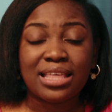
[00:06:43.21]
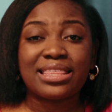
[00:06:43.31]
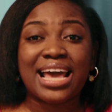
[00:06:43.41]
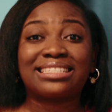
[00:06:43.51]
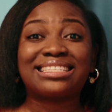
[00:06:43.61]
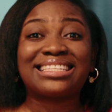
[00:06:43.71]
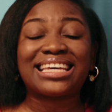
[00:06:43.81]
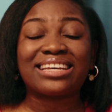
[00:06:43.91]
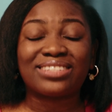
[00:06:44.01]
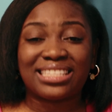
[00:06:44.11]
their
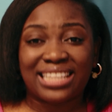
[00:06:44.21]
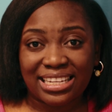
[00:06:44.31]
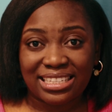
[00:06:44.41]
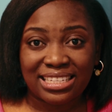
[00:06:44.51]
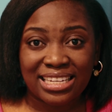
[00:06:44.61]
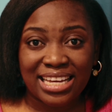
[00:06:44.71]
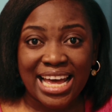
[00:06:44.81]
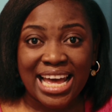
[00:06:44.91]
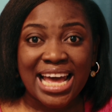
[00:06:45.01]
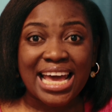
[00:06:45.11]
skill set
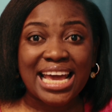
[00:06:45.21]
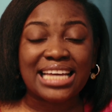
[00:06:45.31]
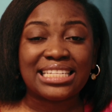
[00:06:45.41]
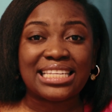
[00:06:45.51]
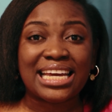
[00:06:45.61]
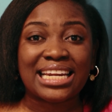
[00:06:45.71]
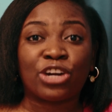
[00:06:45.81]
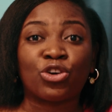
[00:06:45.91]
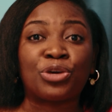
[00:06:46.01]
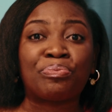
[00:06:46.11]
is in
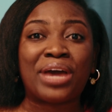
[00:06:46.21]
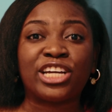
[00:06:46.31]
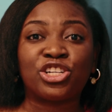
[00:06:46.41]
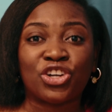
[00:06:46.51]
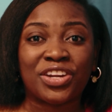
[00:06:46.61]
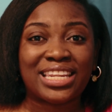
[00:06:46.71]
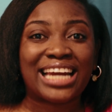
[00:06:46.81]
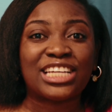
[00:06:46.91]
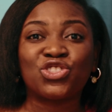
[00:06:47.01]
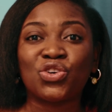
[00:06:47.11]
an occupation
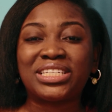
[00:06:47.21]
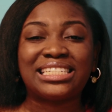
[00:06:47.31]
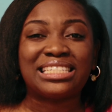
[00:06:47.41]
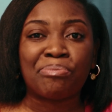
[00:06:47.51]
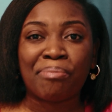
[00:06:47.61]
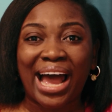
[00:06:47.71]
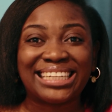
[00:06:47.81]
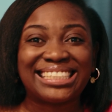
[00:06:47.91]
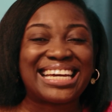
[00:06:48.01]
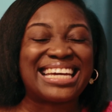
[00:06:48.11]
that is not in
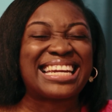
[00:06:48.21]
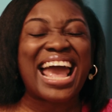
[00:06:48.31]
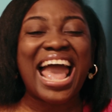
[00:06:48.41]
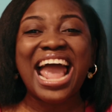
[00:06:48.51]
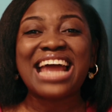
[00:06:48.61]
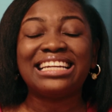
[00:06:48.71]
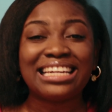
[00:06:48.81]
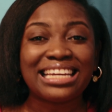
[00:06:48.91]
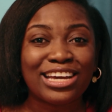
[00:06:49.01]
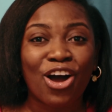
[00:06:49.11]
demand in
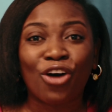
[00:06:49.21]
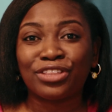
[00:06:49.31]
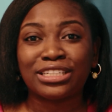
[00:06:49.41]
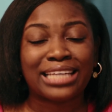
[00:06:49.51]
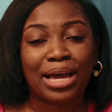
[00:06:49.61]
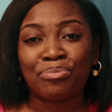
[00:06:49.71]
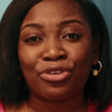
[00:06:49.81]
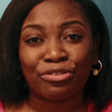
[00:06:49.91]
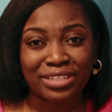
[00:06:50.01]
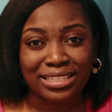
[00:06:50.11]
any of the 10
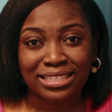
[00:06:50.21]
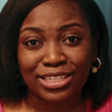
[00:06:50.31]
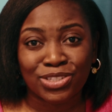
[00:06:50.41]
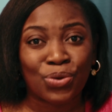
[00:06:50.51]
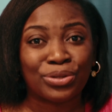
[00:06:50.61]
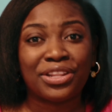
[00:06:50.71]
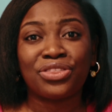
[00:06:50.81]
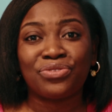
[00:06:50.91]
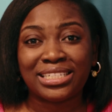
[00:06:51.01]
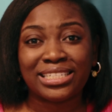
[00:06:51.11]
provinces or
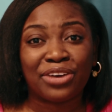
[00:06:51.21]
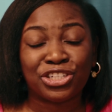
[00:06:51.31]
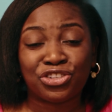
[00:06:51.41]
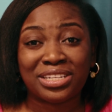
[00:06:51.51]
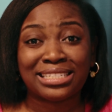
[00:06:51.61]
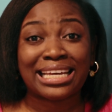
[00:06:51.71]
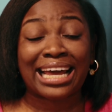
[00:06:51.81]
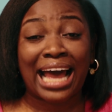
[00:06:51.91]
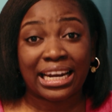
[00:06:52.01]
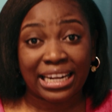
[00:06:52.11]
3 territories
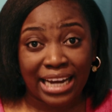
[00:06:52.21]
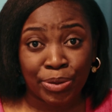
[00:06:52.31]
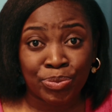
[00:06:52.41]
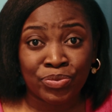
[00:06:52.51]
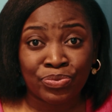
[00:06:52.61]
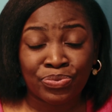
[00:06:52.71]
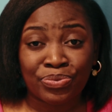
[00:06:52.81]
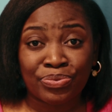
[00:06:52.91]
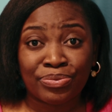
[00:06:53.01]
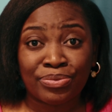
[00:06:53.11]
in Canada.
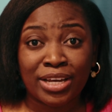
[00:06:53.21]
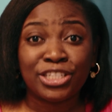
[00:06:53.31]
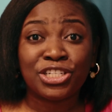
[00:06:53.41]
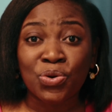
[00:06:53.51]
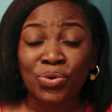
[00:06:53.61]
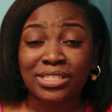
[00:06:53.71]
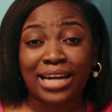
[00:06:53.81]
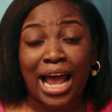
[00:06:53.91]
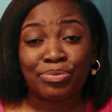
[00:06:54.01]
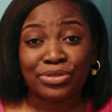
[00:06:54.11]
Do you know what's
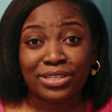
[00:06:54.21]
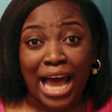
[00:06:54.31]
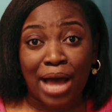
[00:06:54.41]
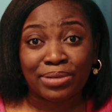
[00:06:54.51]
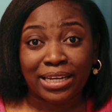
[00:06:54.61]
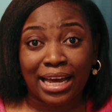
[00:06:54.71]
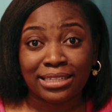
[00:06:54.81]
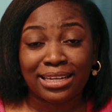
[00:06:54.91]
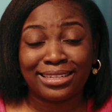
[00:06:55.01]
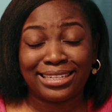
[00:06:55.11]
going to happen to that applicant?